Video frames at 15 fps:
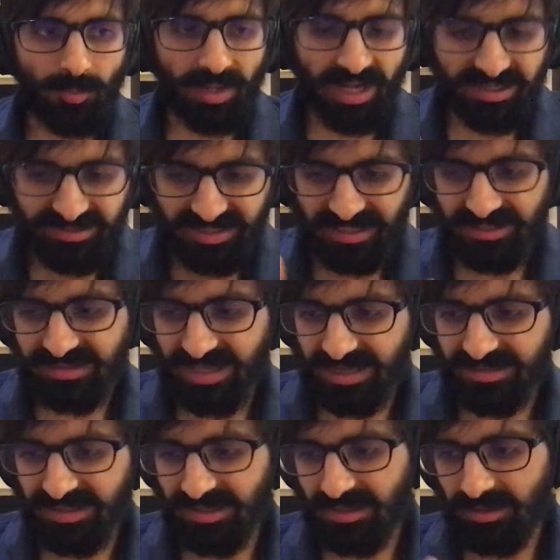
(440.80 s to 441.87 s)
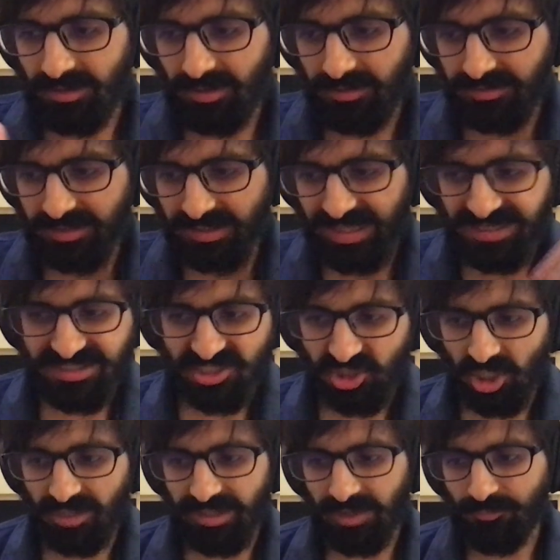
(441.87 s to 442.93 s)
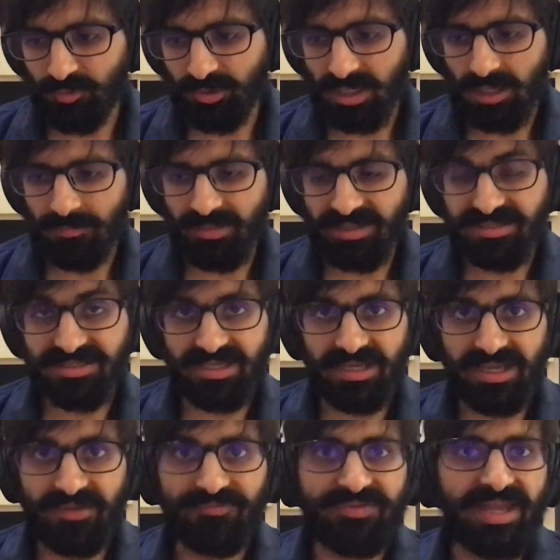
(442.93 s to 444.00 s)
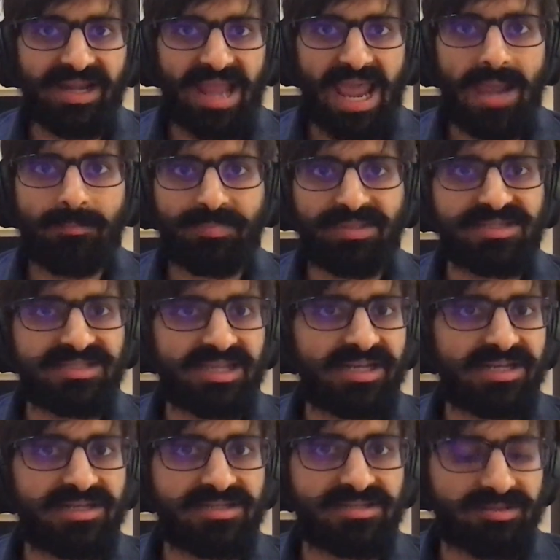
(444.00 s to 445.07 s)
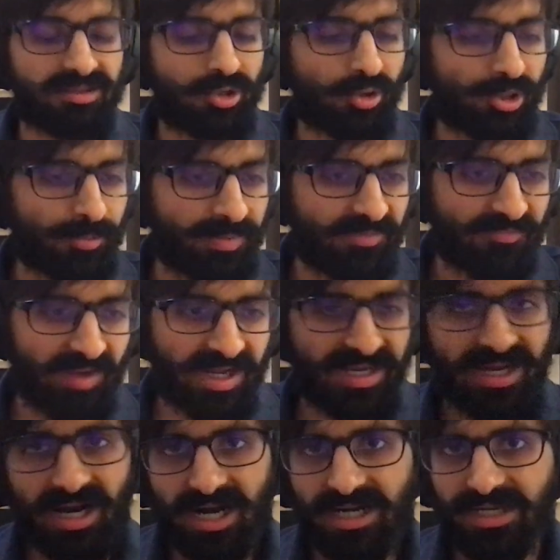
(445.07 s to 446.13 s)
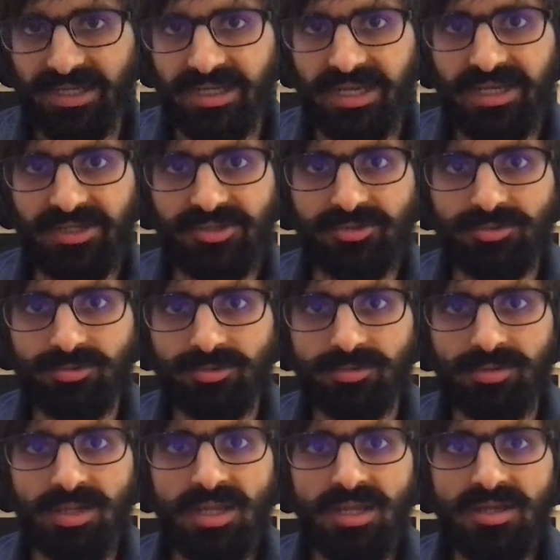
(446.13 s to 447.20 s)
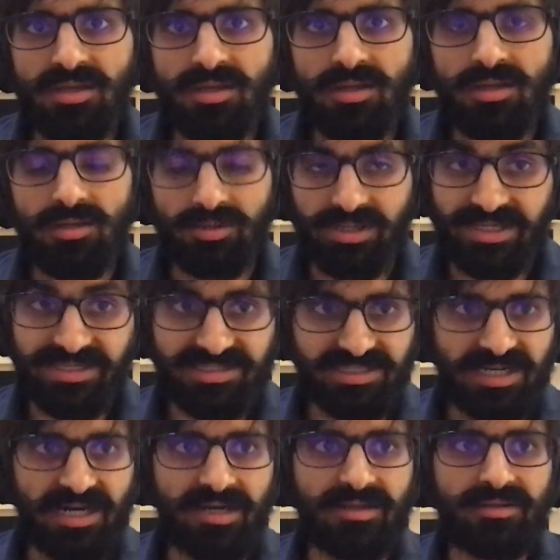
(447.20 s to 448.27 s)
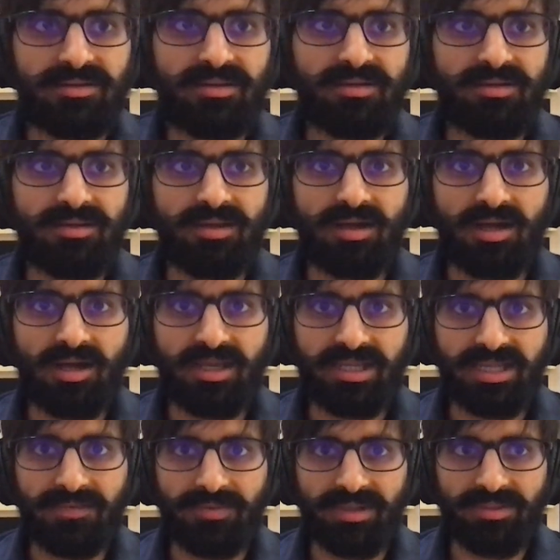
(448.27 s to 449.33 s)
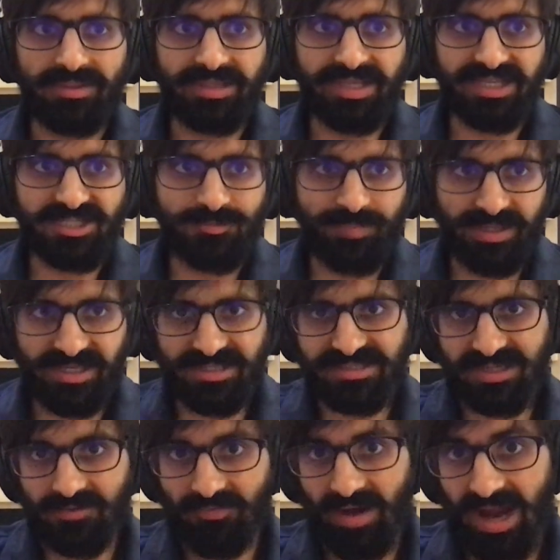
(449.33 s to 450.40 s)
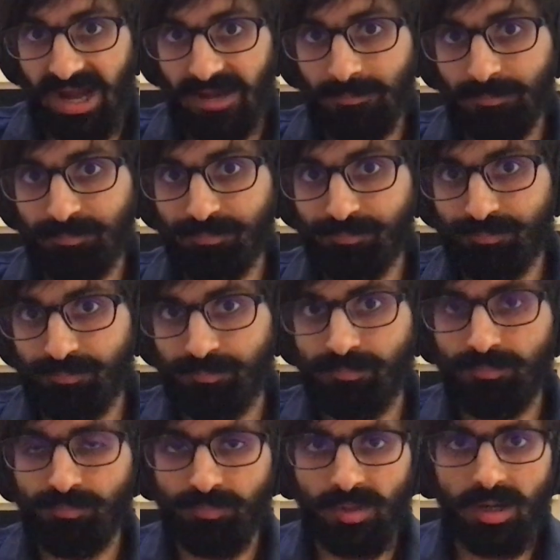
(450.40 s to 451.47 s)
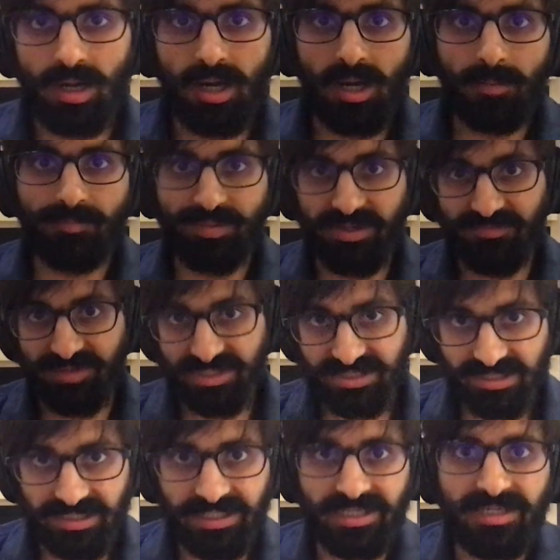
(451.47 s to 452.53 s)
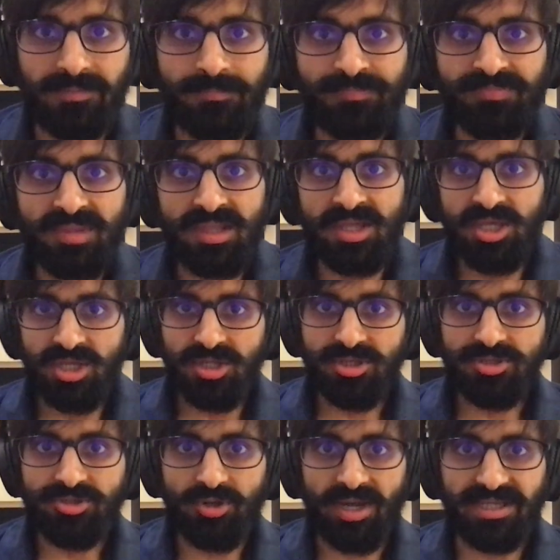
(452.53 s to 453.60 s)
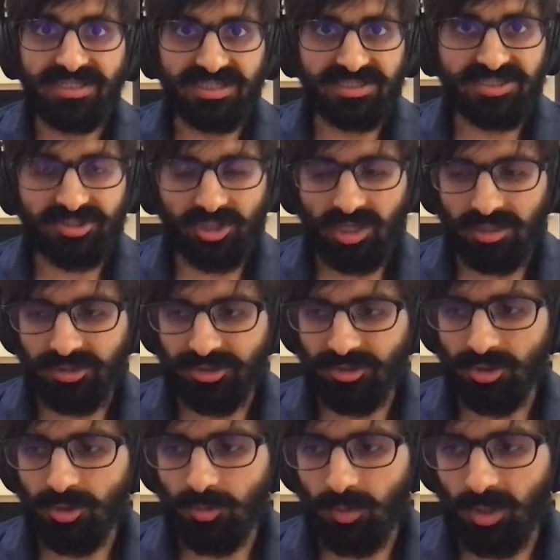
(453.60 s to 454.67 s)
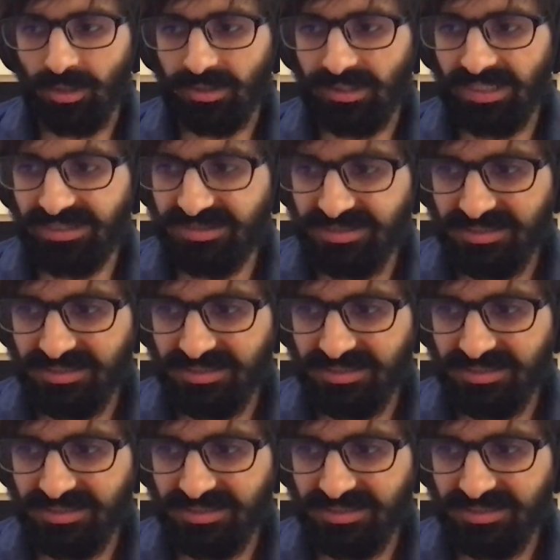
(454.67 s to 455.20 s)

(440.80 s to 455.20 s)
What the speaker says: when I think that, then the next thought that would come is, if that happens, then it's going to be very hard again to restart, given the experience I've had previously. So I just thought, you know what,